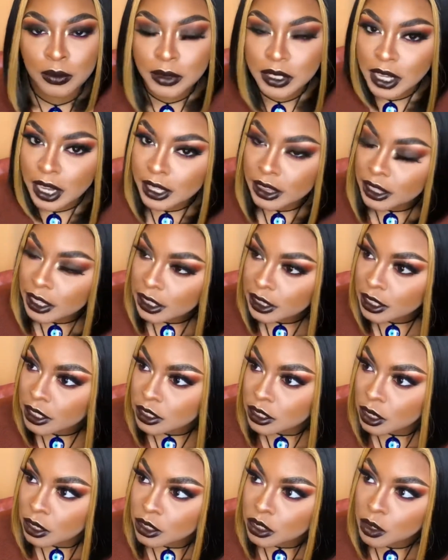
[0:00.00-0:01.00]
I think there's
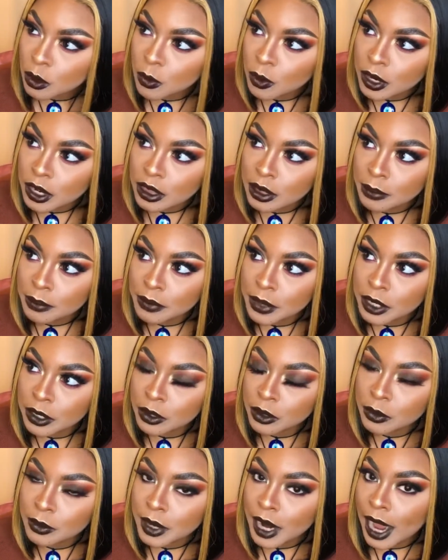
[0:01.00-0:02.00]
also one in the
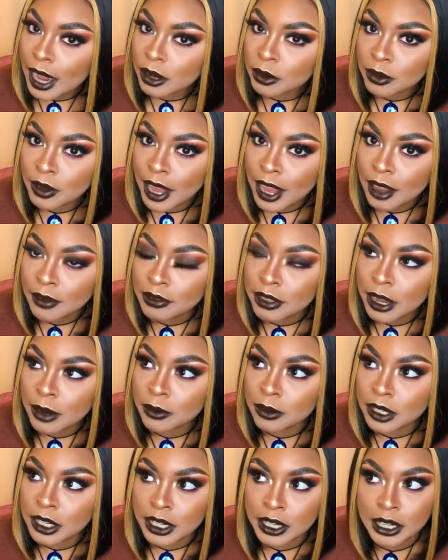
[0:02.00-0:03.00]
middle, but I don't have that
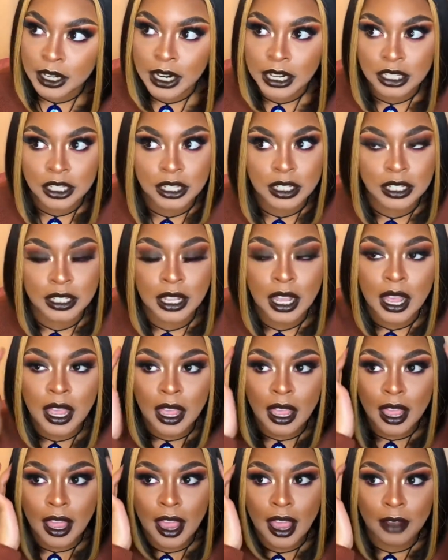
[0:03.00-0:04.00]
one in. I just
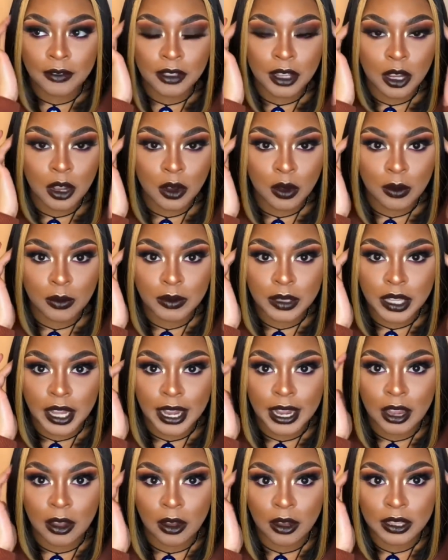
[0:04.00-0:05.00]
have the combs
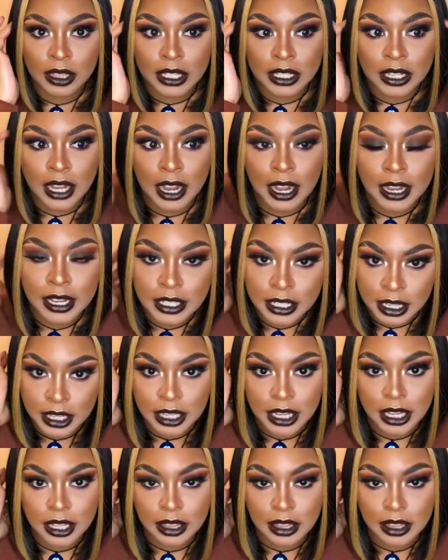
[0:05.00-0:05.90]
like on the sides and in the